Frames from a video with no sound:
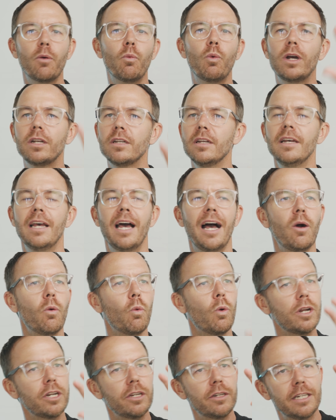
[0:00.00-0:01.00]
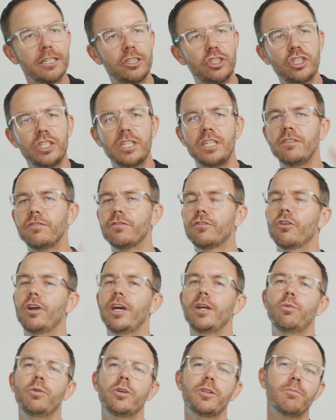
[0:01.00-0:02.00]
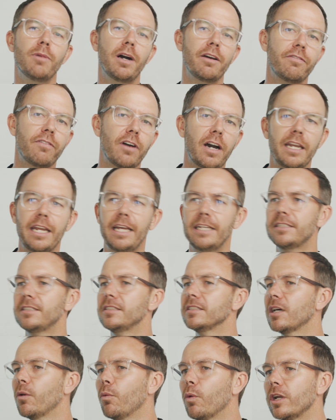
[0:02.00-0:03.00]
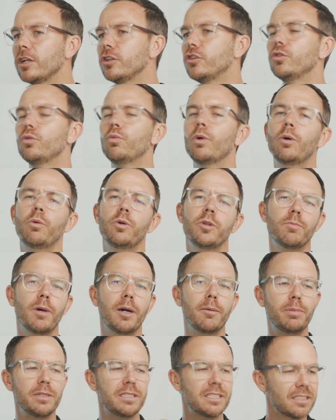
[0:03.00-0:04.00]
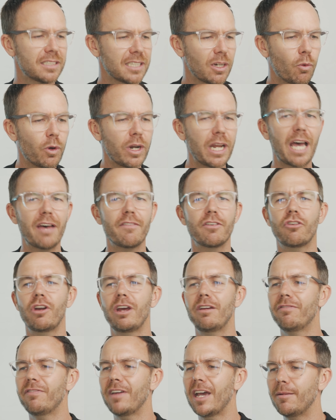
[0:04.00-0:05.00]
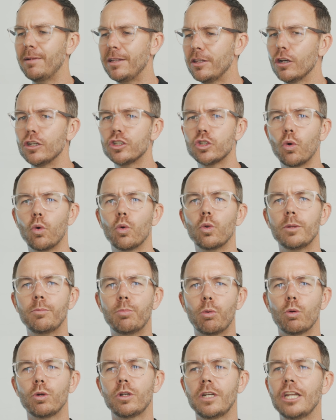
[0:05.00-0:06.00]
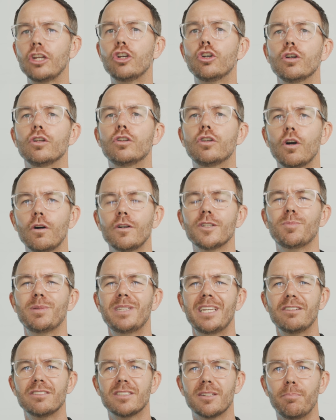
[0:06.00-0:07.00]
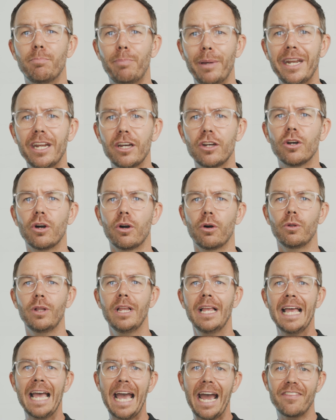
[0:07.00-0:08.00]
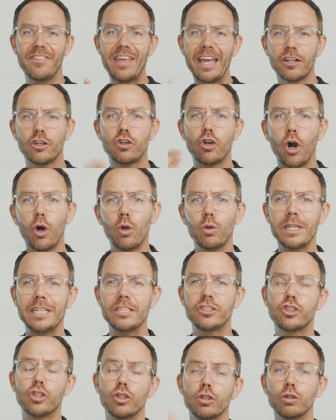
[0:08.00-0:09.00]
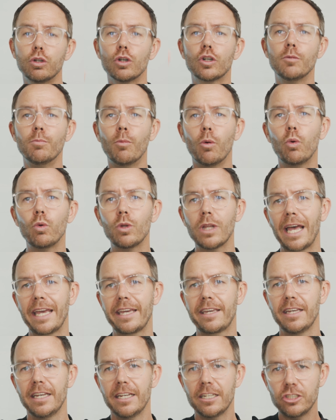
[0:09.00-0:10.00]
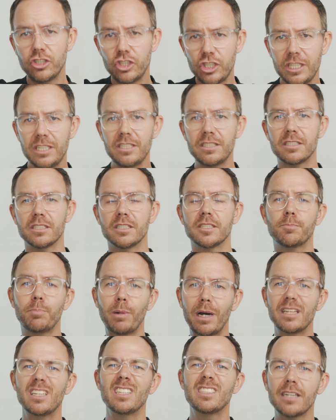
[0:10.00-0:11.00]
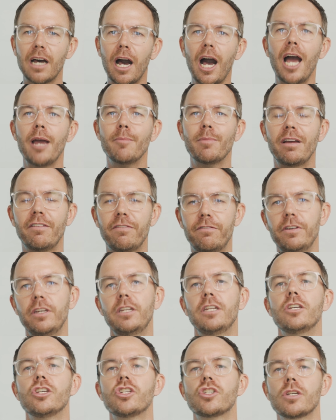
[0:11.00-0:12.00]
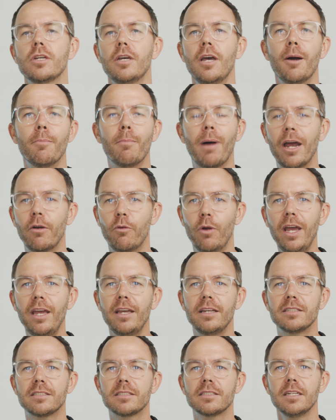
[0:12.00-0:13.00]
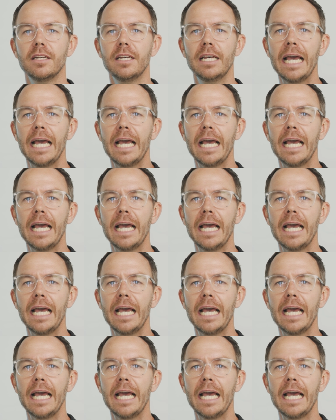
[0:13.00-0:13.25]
I want to achieve great with my finances. I want to do well with my business. I want to have a great family. Those are all important and good goals, but there's a better goal. And that goal is to look more like Jesus by the time I finish my race.